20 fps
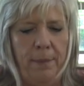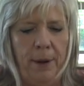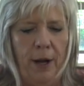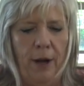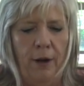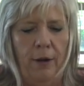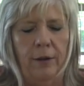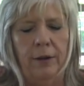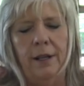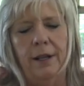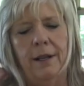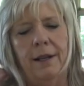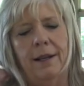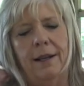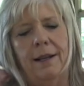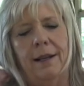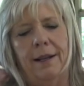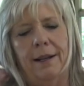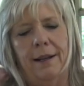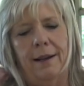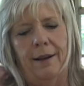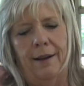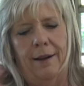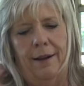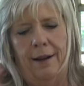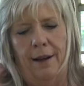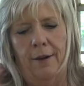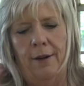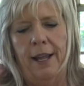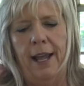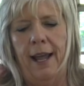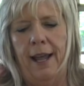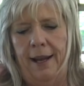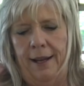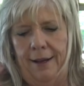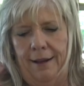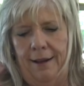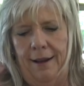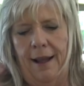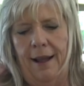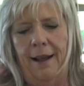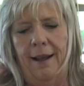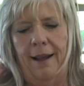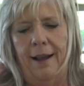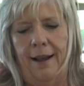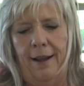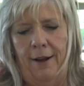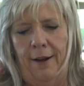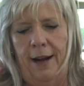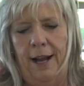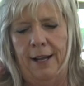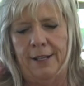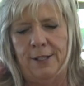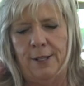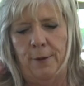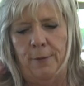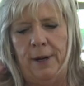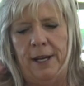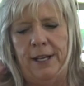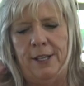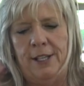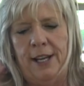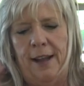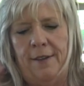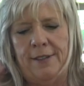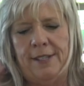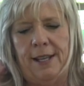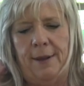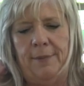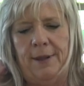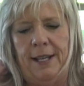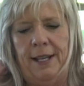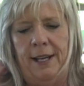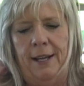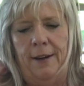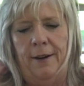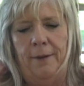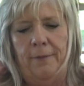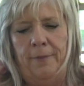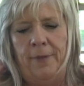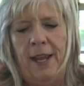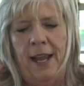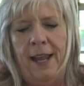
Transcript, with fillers: I made a bowl. You made a bowl. You made a heart. Okay. Okay. All right, so we each have something here.